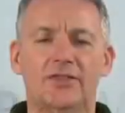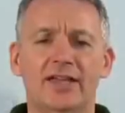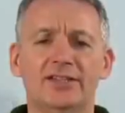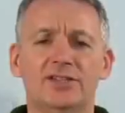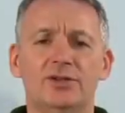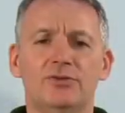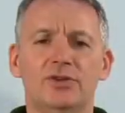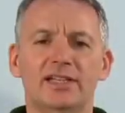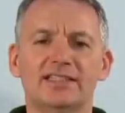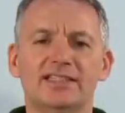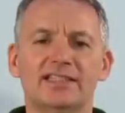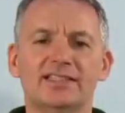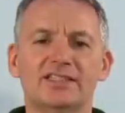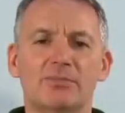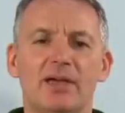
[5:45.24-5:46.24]
Thank you for
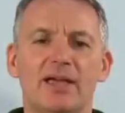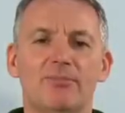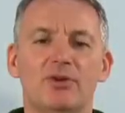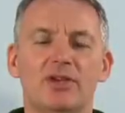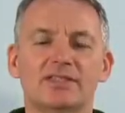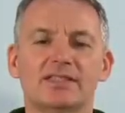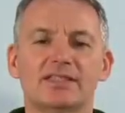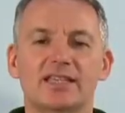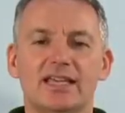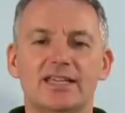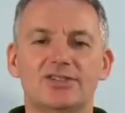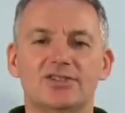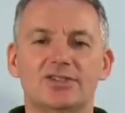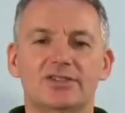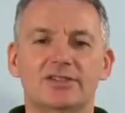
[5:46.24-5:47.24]
listening to my
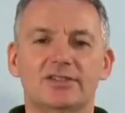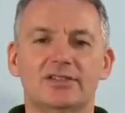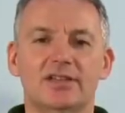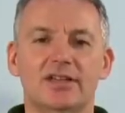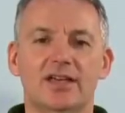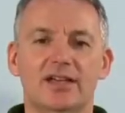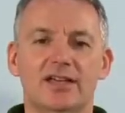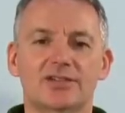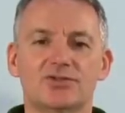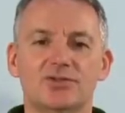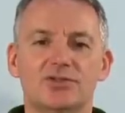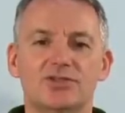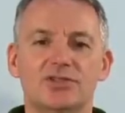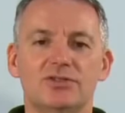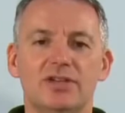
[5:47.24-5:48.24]
presentation, and I
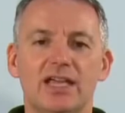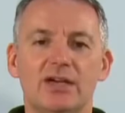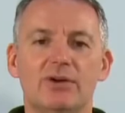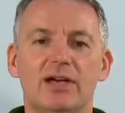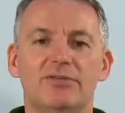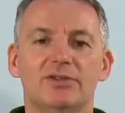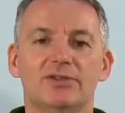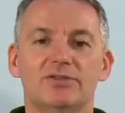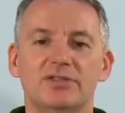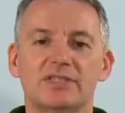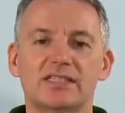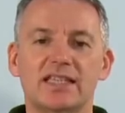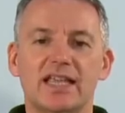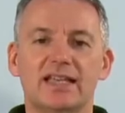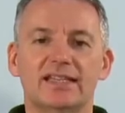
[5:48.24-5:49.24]
trust you now have an
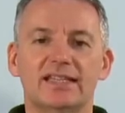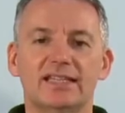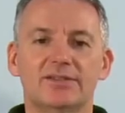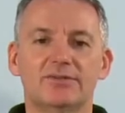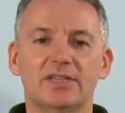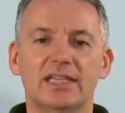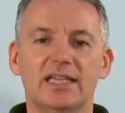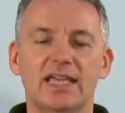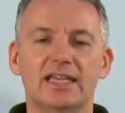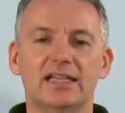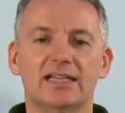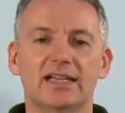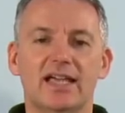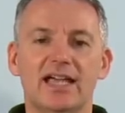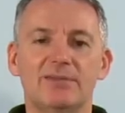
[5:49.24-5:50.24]
understanding of the
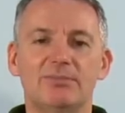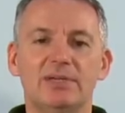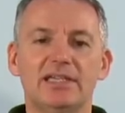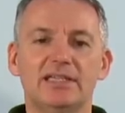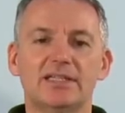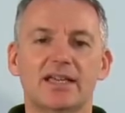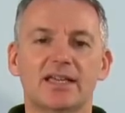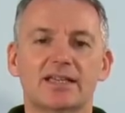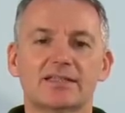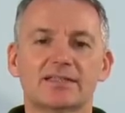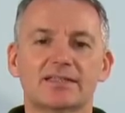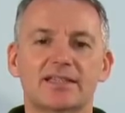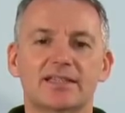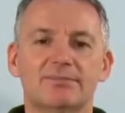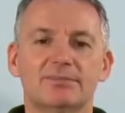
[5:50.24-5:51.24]
Yealink IP DECT
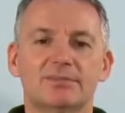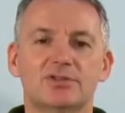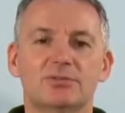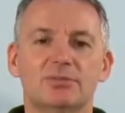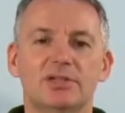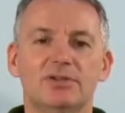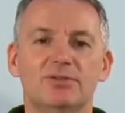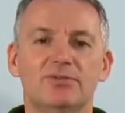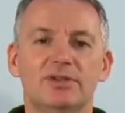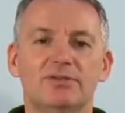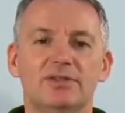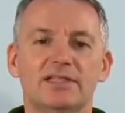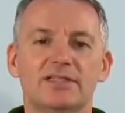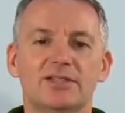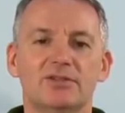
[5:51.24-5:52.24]
SIP
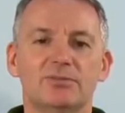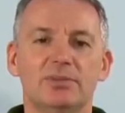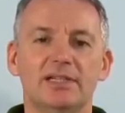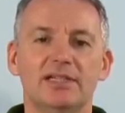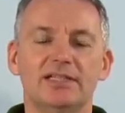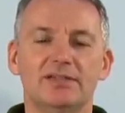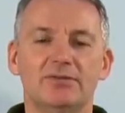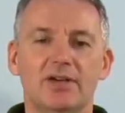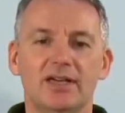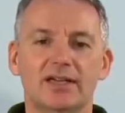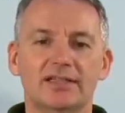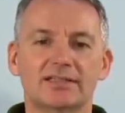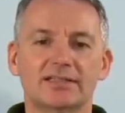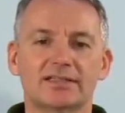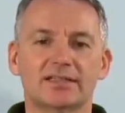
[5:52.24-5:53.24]
W52P
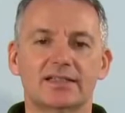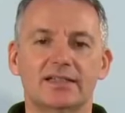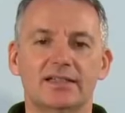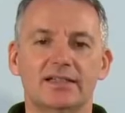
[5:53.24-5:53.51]
device.